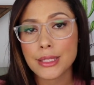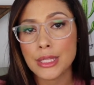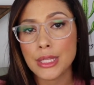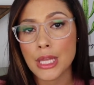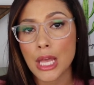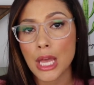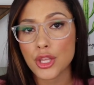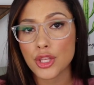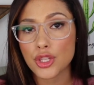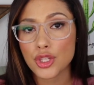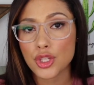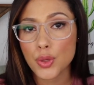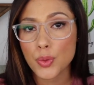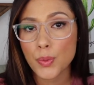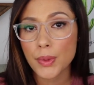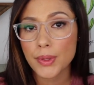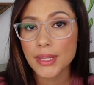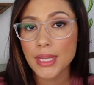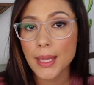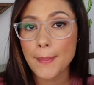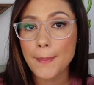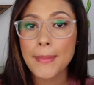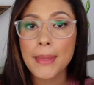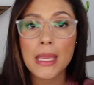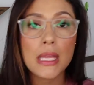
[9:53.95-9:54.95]
Not sure what
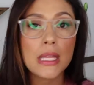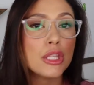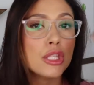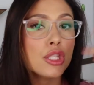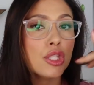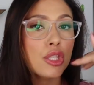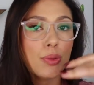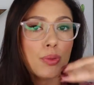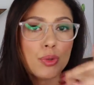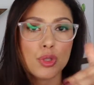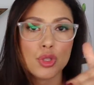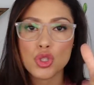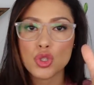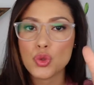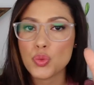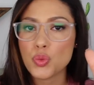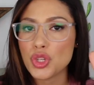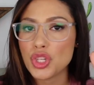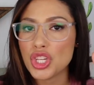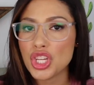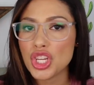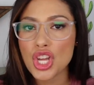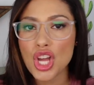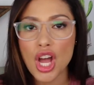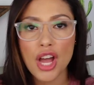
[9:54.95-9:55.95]
that means, just
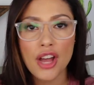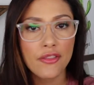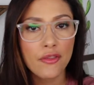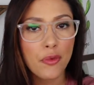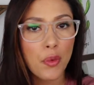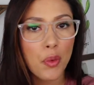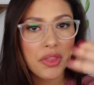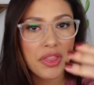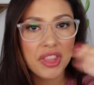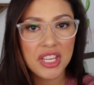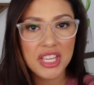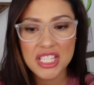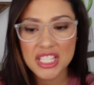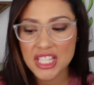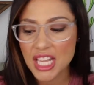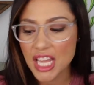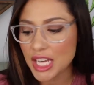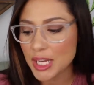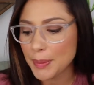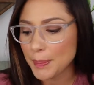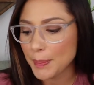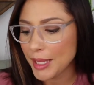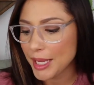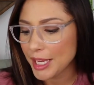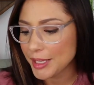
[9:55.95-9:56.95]
reading off what they
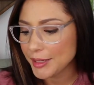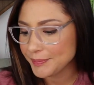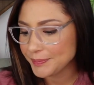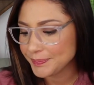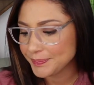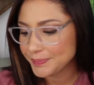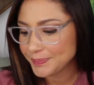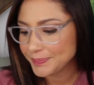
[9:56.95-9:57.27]
send me.